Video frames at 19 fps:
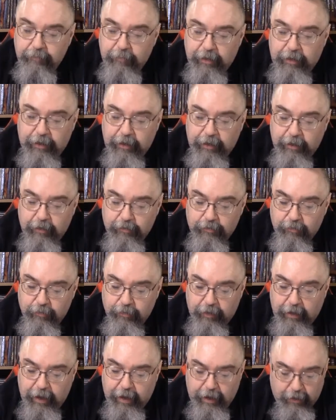And then it goes through the
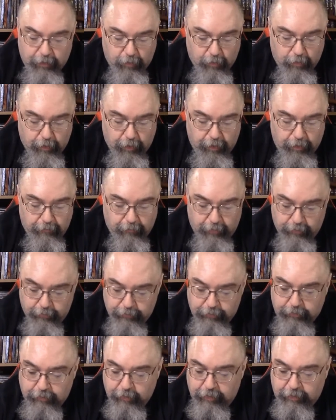category of
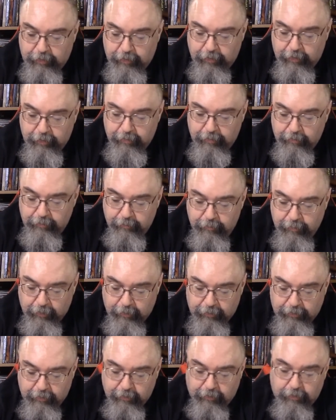unrestricted,
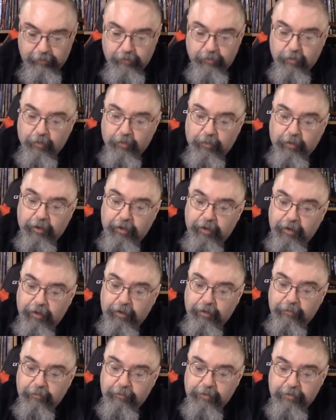military use
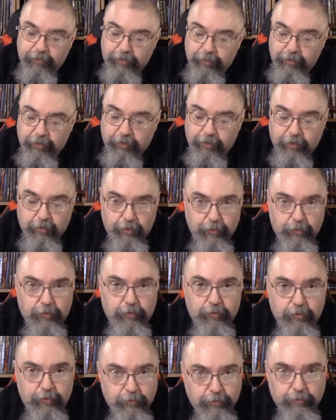only, civilian
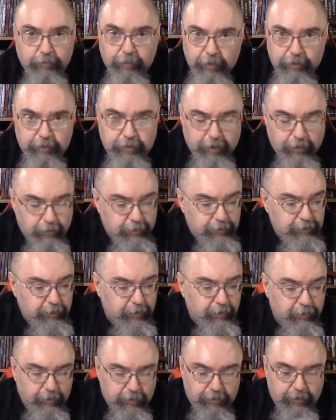use, etc., etc.